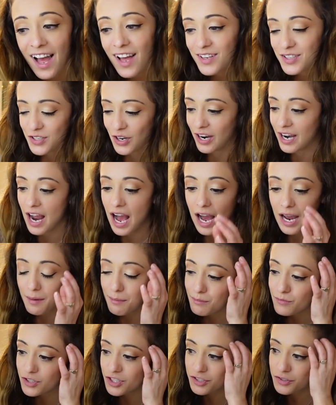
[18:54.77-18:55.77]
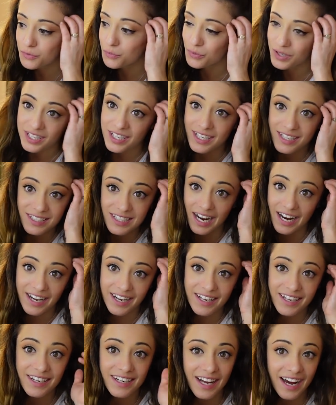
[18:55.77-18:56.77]
sorry, I'm just really
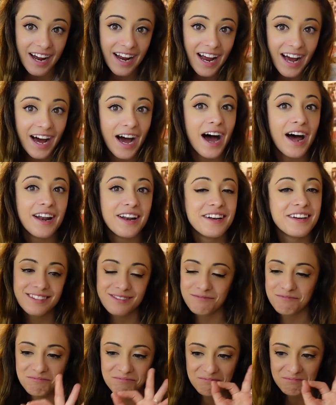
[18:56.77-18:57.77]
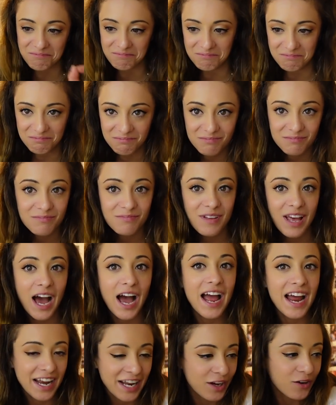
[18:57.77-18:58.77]
excited. I had
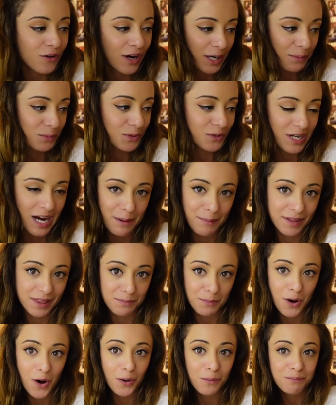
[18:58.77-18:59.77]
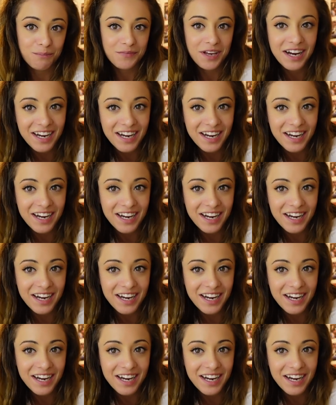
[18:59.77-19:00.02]
an incredible time at the mall.